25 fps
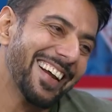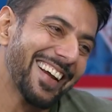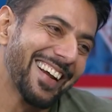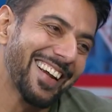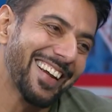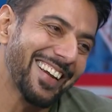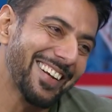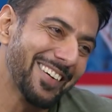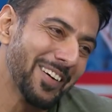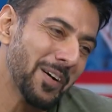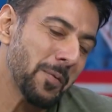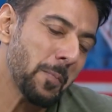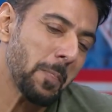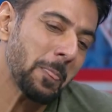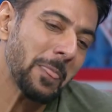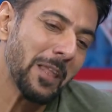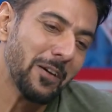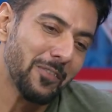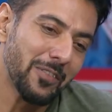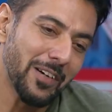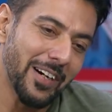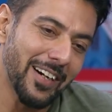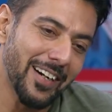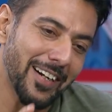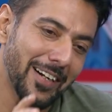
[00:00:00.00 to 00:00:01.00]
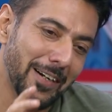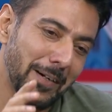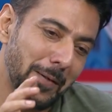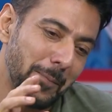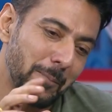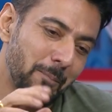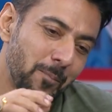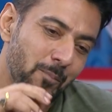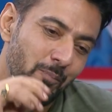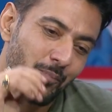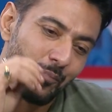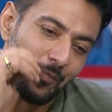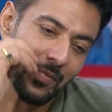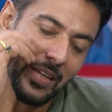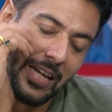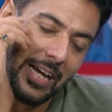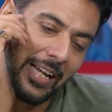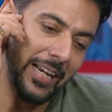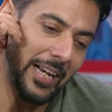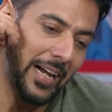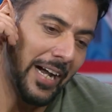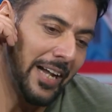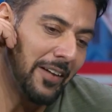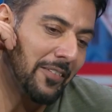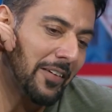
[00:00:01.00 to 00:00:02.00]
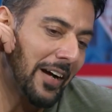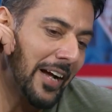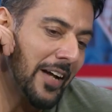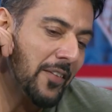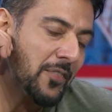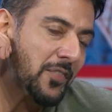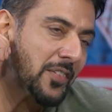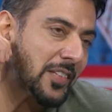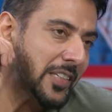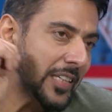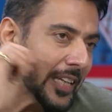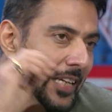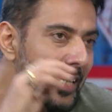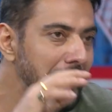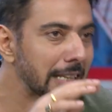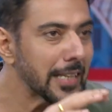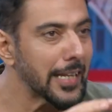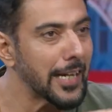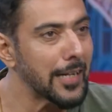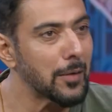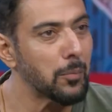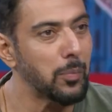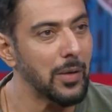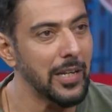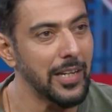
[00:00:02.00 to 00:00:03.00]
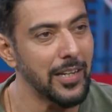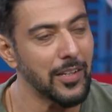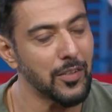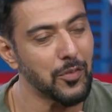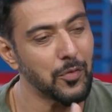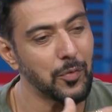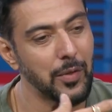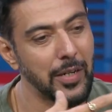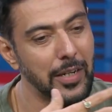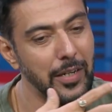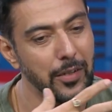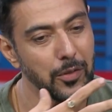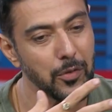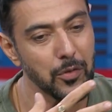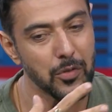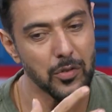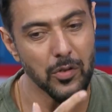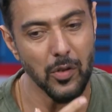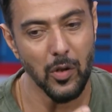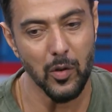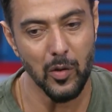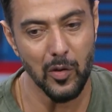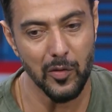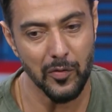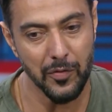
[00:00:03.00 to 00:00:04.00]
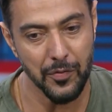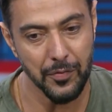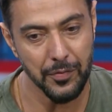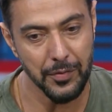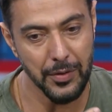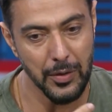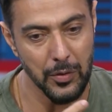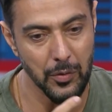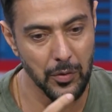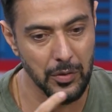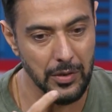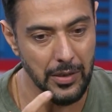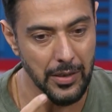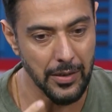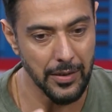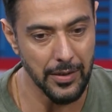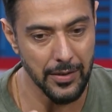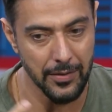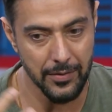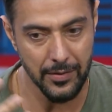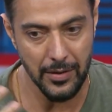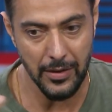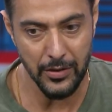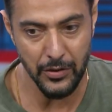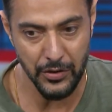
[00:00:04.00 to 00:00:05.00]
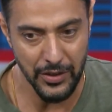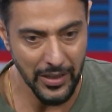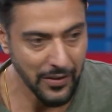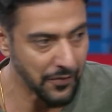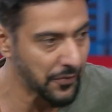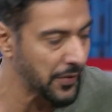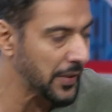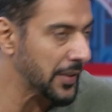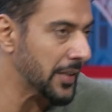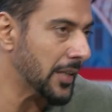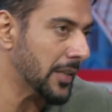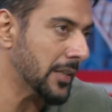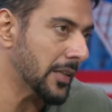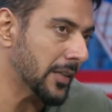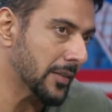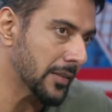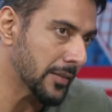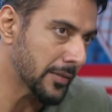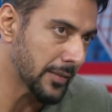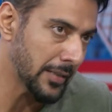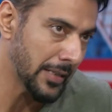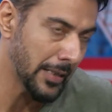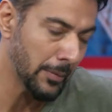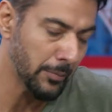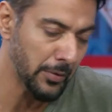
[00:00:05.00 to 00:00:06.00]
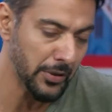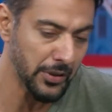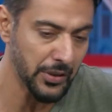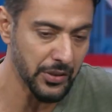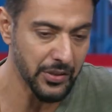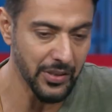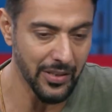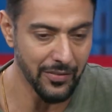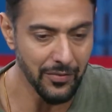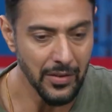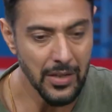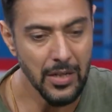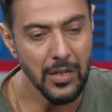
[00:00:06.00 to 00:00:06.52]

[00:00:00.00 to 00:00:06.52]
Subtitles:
you know? And I've seen that place where you sort of, you know, there is a chef and then there's a celebrity chef.